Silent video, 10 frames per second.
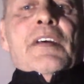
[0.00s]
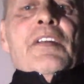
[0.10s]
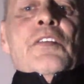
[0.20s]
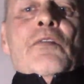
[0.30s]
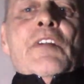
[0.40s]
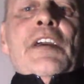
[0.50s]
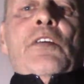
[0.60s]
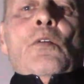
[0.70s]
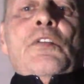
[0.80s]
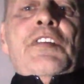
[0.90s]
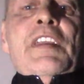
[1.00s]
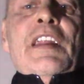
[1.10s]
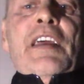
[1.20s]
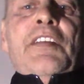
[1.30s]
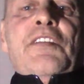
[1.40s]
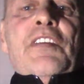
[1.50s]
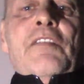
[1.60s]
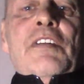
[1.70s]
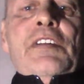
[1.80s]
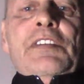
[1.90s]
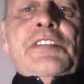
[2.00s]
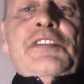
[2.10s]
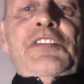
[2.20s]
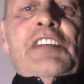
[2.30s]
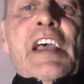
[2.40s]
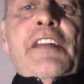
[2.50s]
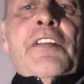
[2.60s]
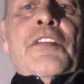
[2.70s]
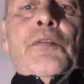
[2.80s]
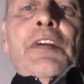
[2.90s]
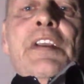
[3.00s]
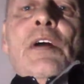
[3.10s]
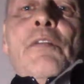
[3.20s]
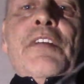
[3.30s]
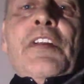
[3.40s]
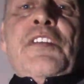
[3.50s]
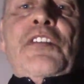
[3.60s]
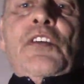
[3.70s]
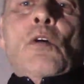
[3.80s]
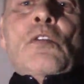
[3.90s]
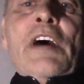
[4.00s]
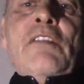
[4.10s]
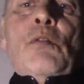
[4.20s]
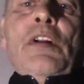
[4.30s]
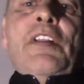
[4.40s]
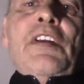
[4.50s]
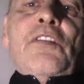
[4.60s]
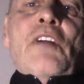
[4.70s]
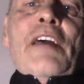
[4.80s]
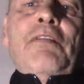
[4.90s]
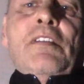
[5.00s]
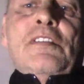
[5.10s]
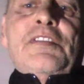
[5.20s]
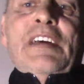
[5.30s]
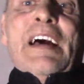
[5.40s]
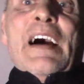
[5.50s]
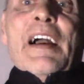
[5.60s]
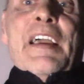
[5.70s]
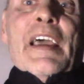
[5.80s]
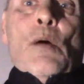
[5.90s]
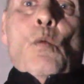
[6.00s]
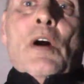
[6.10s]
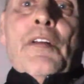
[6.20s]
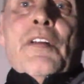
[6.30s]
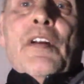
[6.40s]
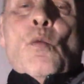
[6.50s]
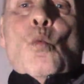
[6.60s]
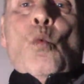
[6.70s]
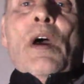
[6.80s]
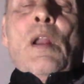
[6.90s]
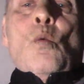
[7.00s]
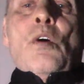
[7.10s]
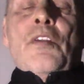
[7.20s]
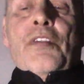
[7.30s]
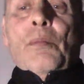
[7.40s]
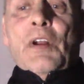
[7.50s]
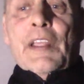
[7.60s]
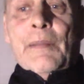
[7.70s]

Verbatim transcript: Norinco T97 Gen 3. Now if you don't have one of these rifles, get one. They're well worth the money.